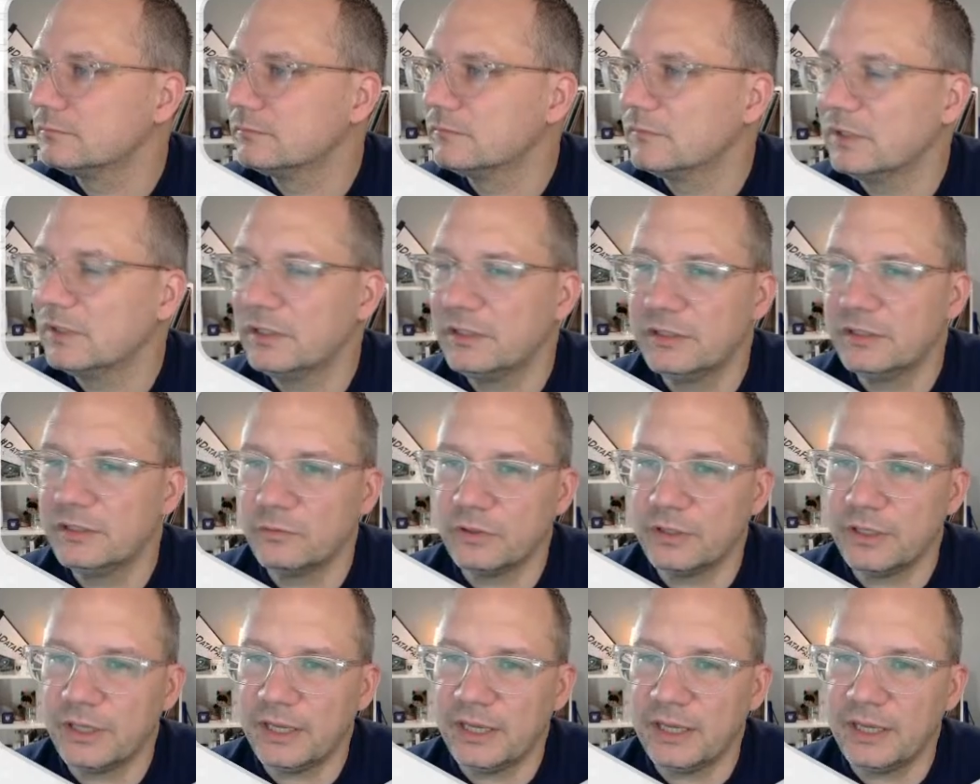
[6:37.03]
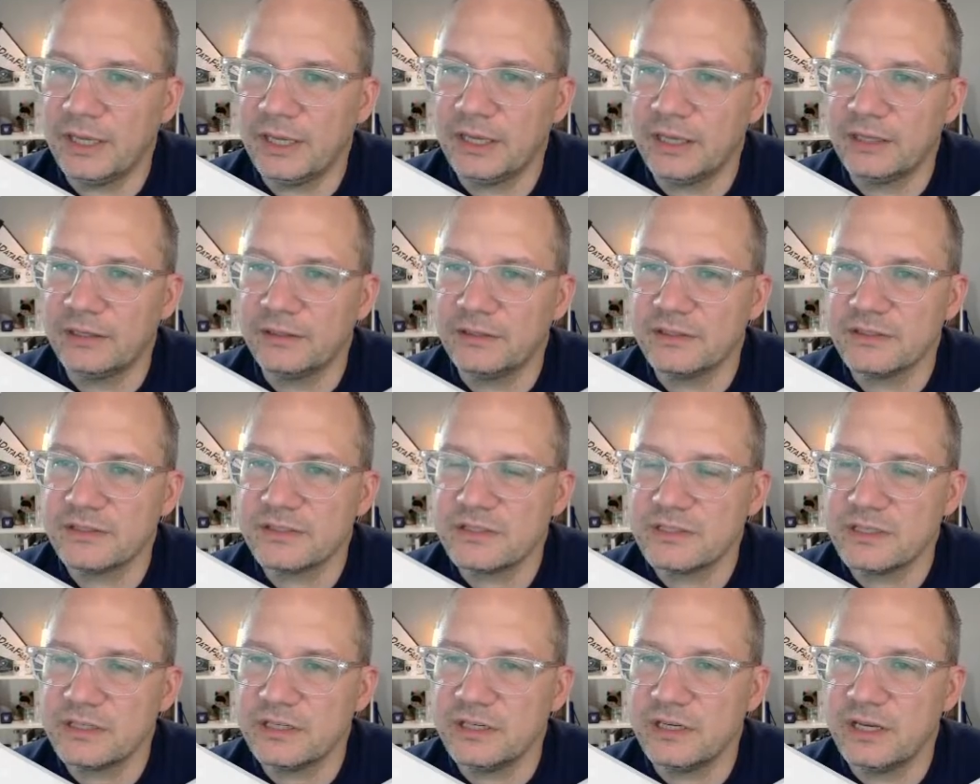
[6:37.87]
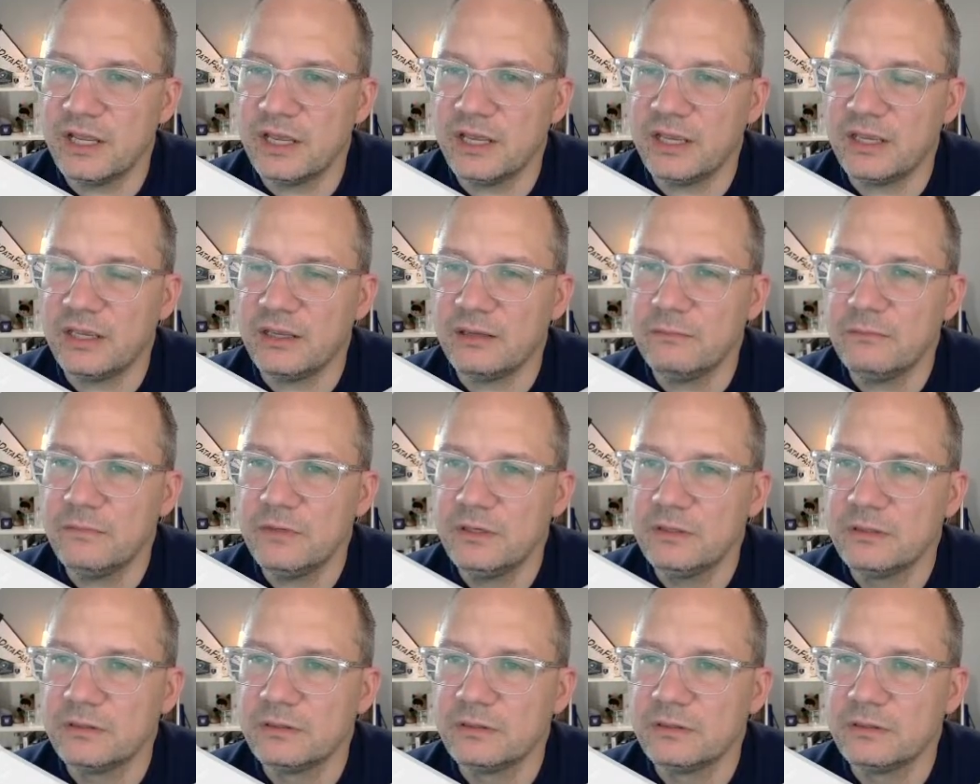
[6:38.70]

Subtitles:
And then we'll add the city name